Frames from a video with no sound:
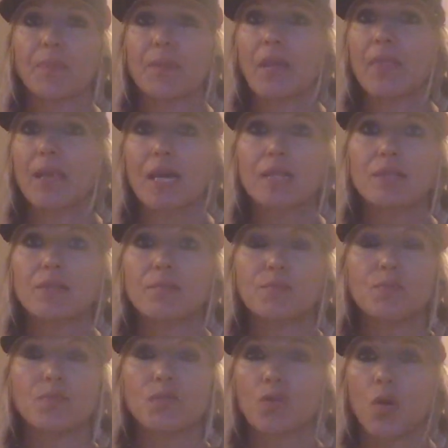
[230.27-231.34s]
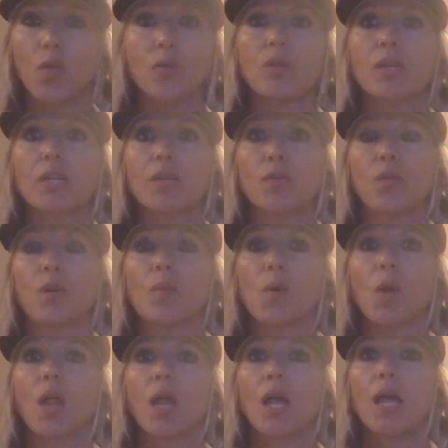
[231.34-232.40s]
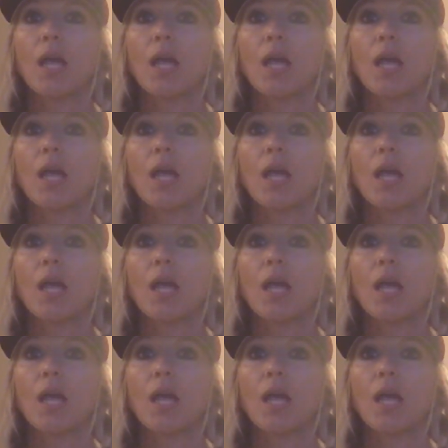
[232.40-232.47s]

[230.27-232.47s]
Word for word: and that's totally normal.